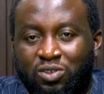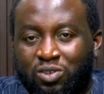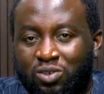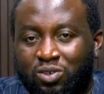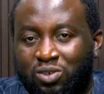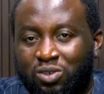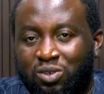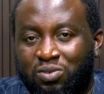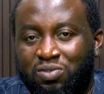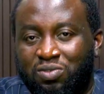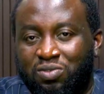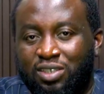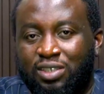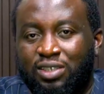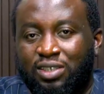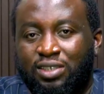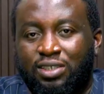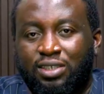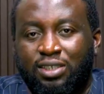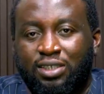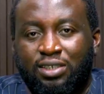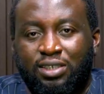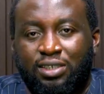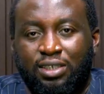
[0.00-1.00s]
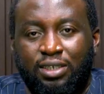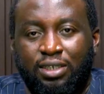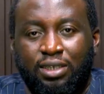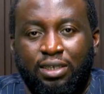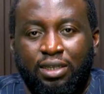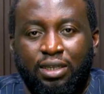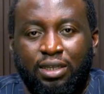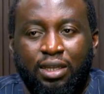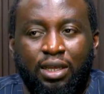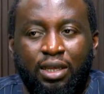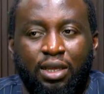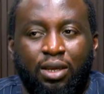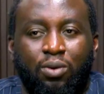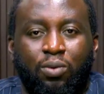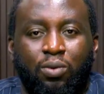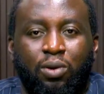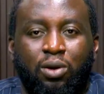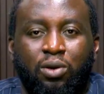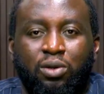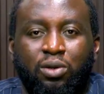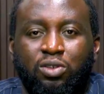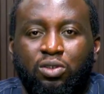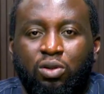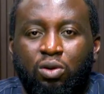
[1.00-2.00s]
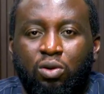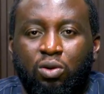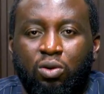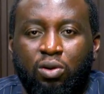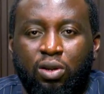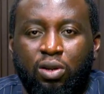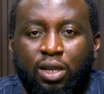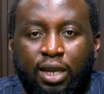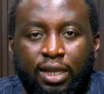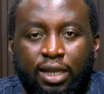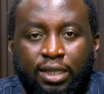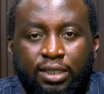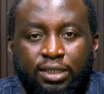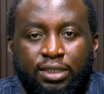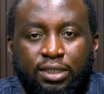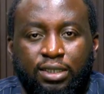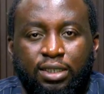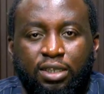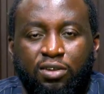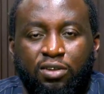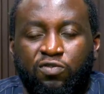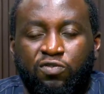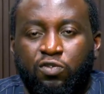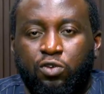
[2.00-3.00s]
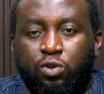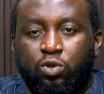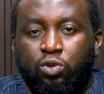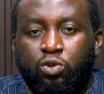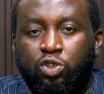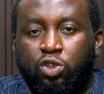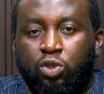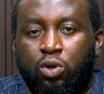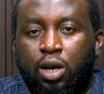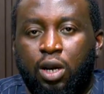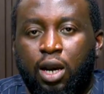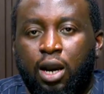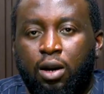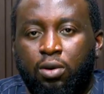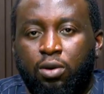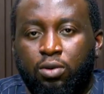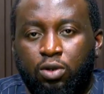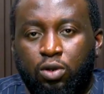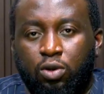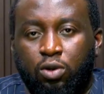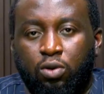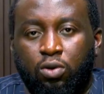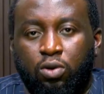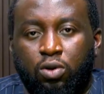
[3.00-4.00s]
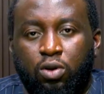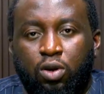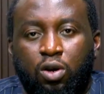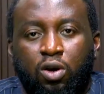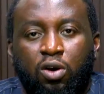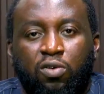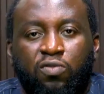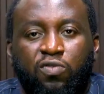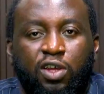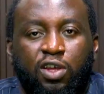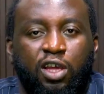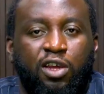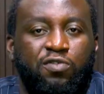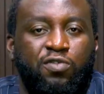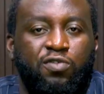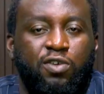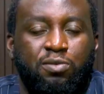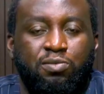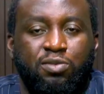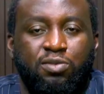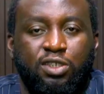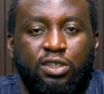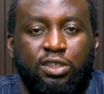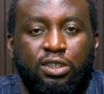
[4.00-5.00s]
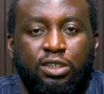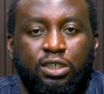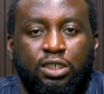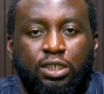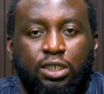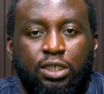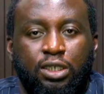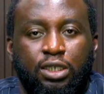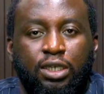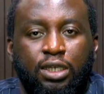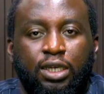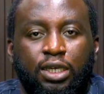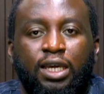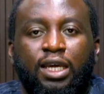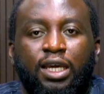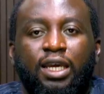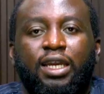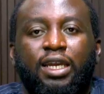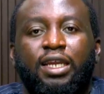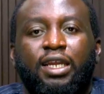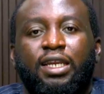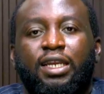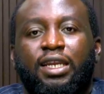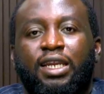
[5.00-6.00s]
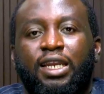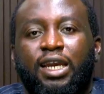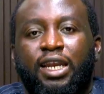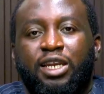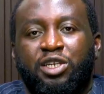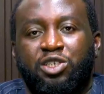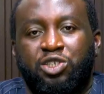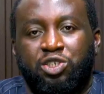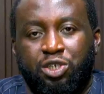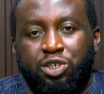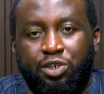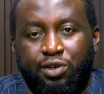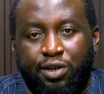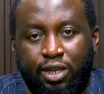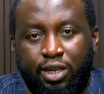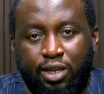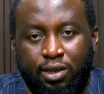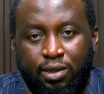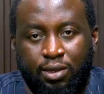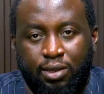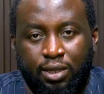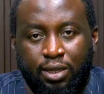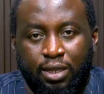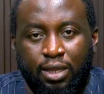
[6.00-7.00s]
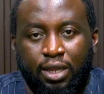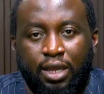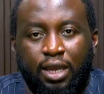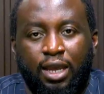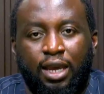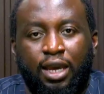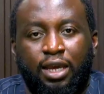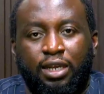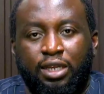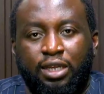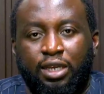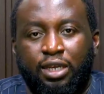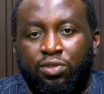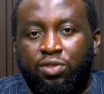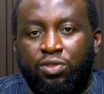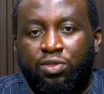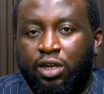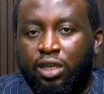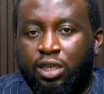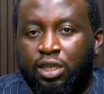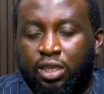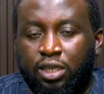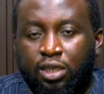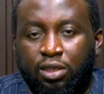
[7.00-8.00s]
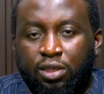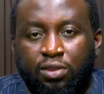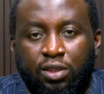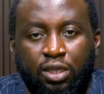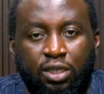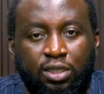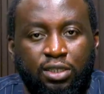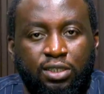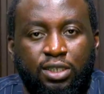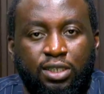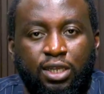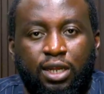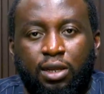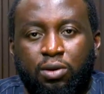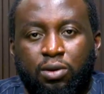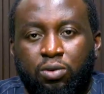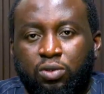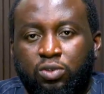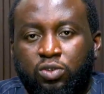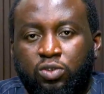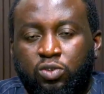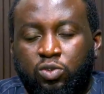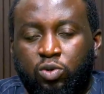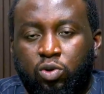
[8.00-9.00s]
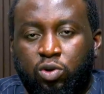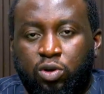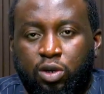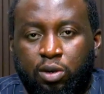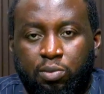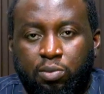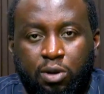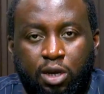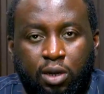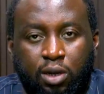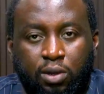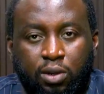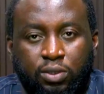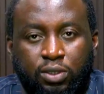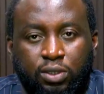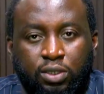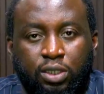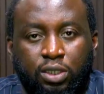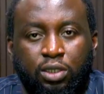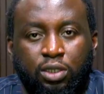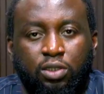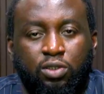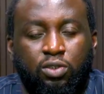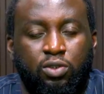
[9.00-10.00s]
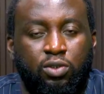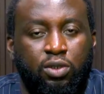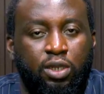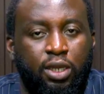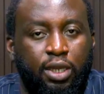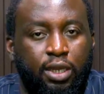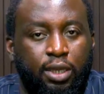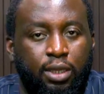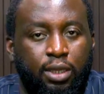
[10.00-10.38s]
of this season, we're going to look at the future outlook of FMCG in Nigeria. And there are three key things that I want to talk about today.